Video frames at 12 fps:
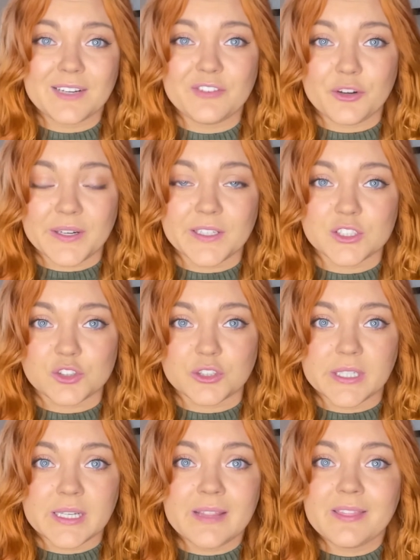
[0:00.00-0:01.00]
of your
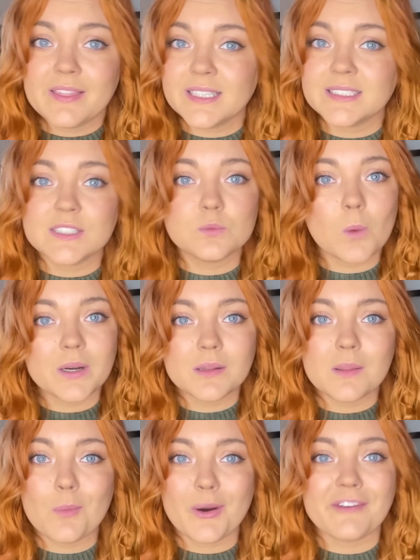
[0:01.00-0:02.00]
industry. This is one of
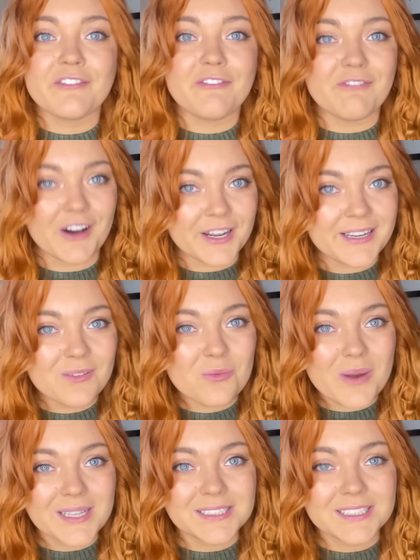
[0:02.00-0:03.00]
the more fun
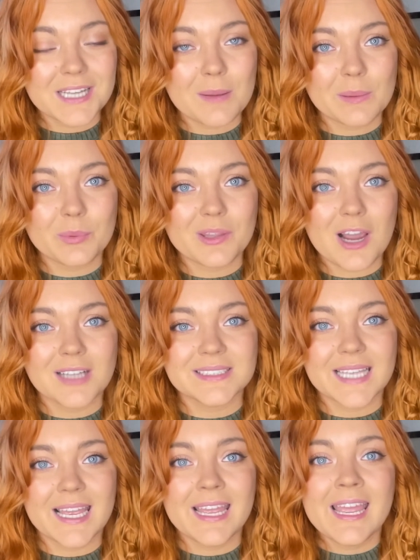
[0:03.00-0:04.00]
ways to come up with
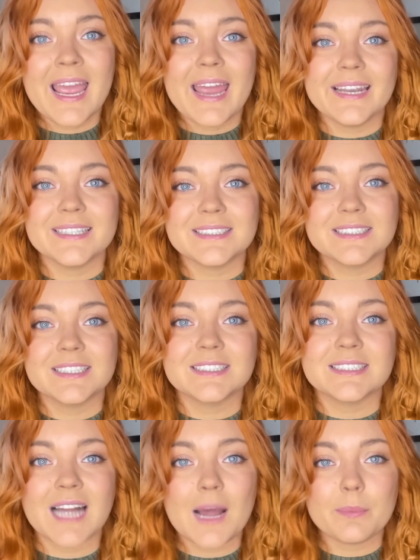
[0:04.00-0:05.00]
content, and it's to
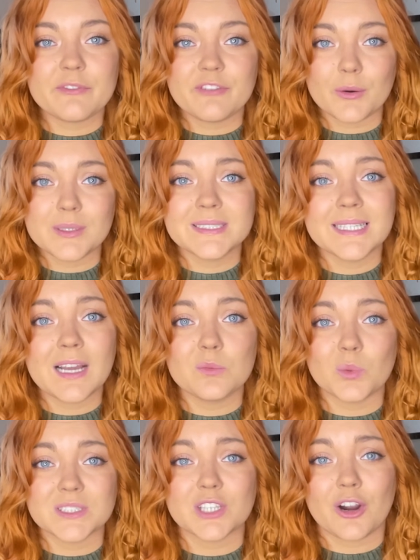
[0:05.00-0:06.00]
stop focusing on
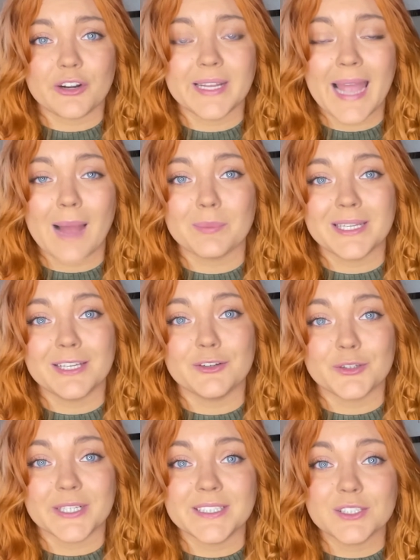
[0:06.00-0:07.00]
what's already happening in
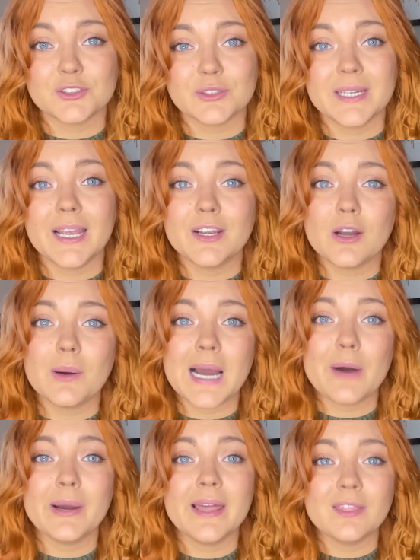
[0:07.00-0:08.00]
your industry and go
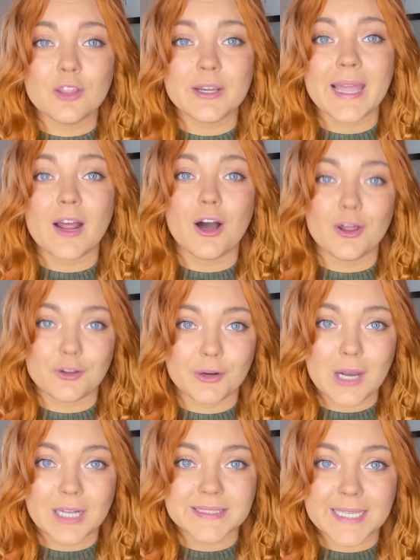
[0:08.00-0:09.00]
out and look at other
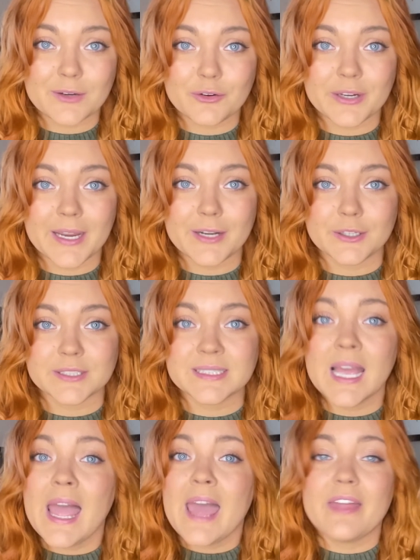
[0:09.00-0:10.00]
content creators
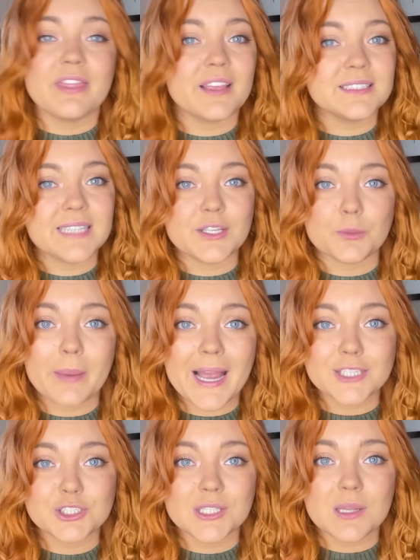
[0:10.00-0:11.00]
and things that you're
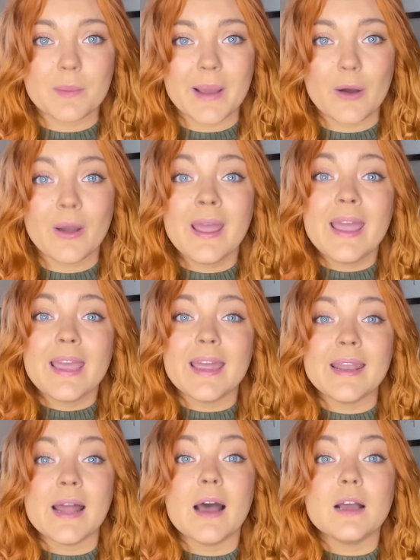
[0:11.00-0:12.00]
passionate about
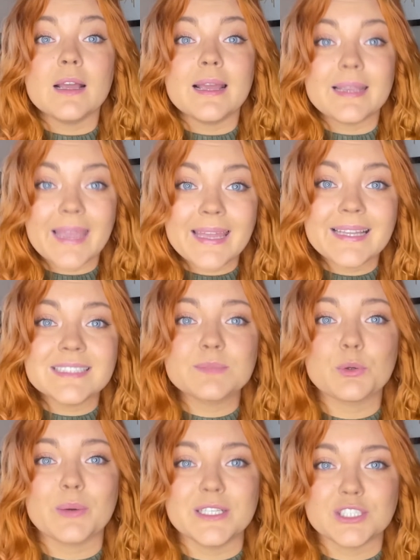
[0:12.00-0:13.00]
and get
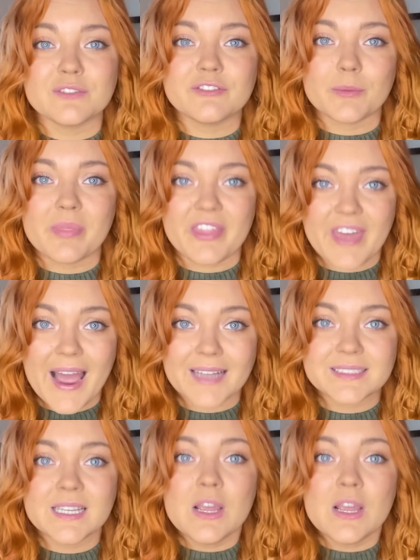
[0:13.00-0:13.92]
inspiration from that.